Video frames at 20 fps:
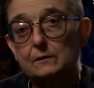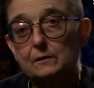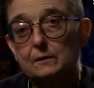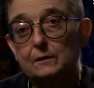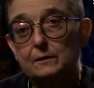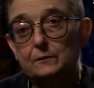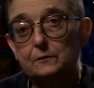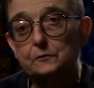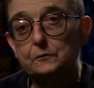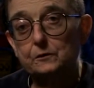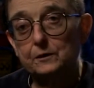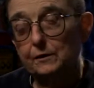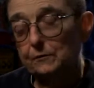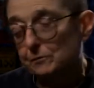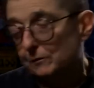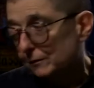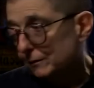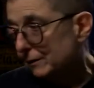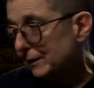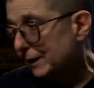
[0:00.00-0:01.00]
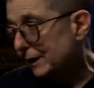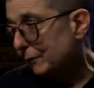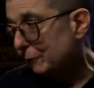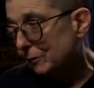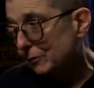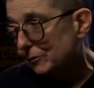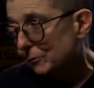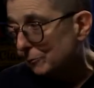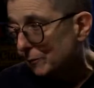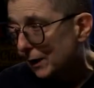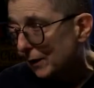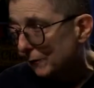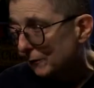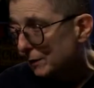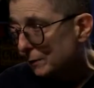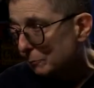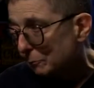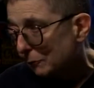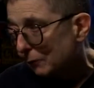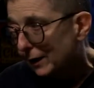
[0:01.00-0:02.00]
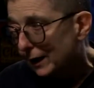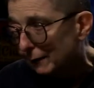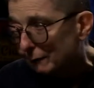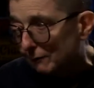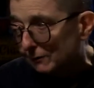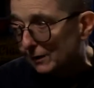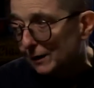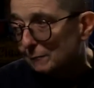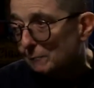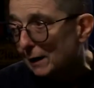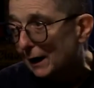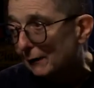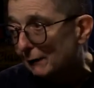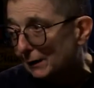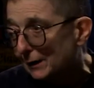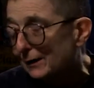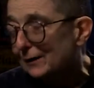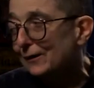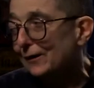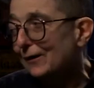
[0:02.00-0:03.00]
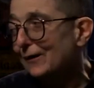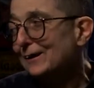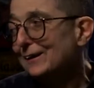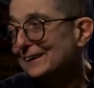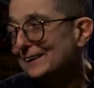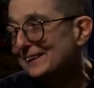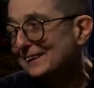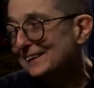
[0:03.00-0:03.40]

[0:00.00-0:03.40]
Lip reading: I knew definitely I wasn't marrying a boy, I was going to marry a girl.